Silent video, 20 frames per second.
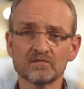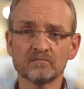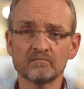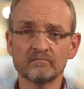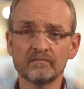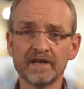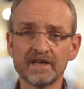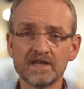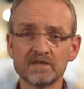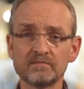
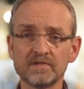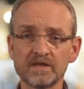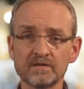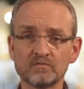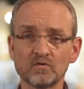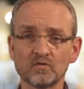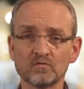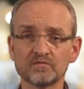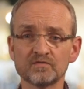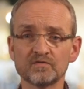Many
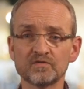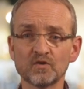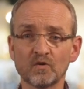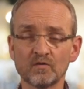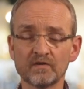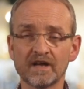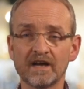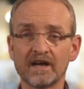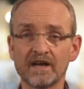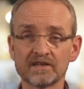people
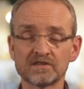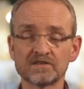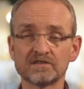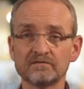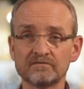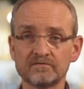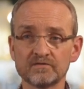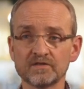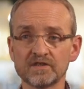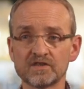don't
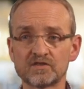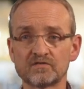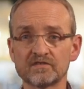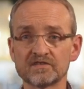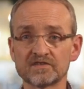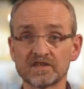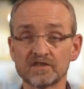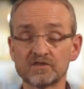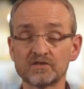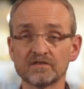actually fully
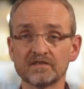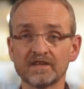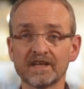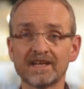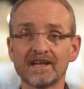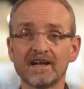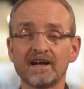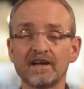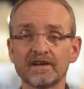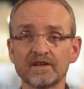transition. They
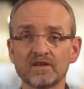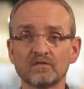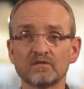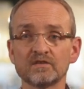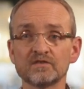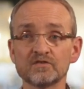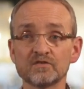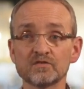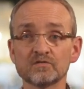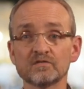carry
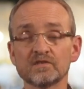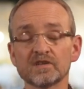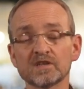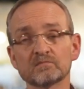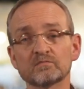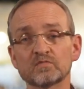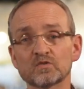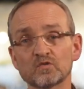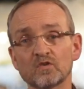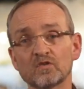on
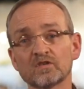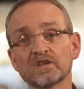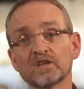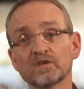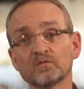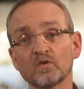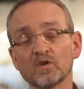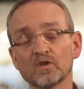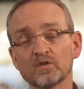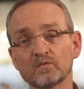doing broadly
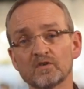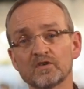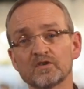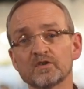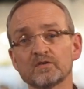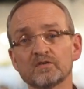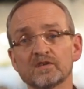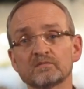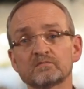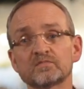what they were
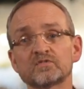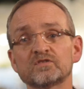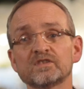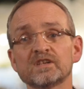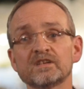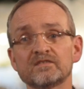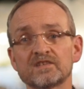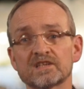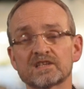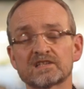doing
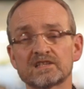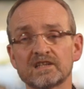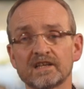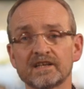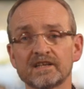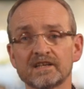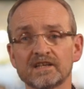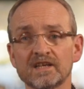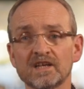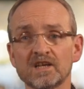
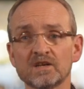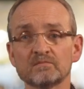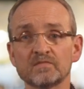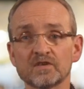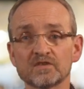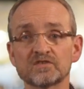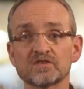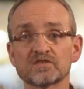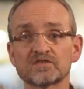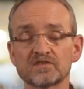previously,
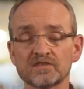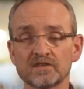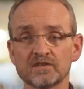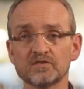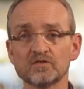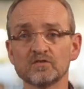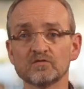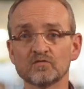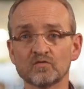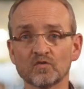but just in a
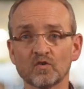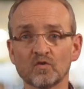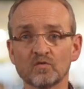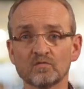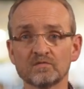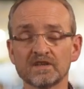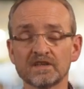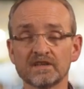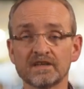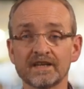new role.
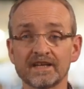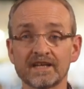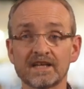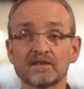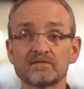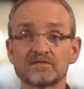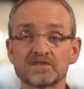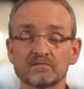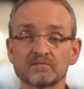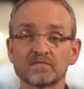It
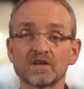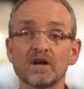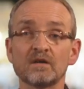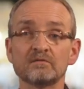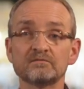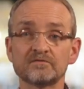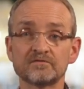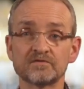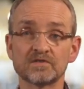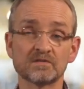gives them
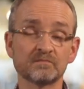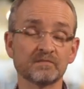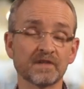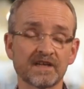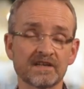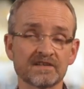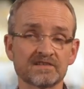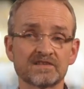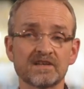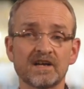comfort
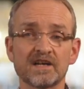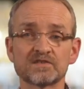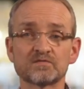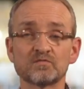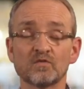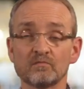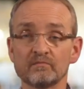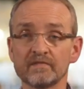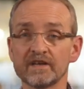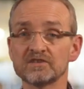because that's
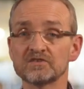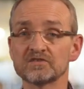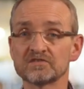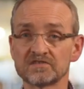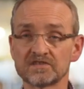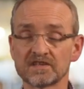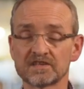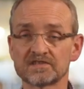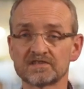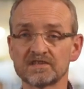what made you
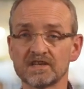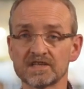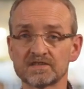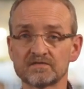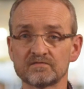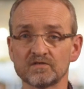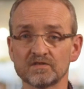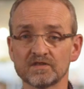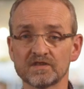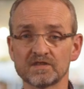
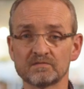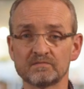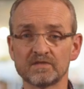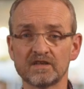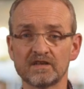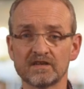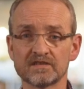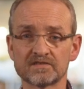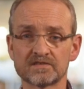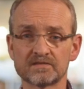successful in the
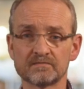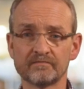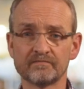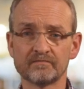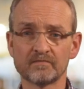past.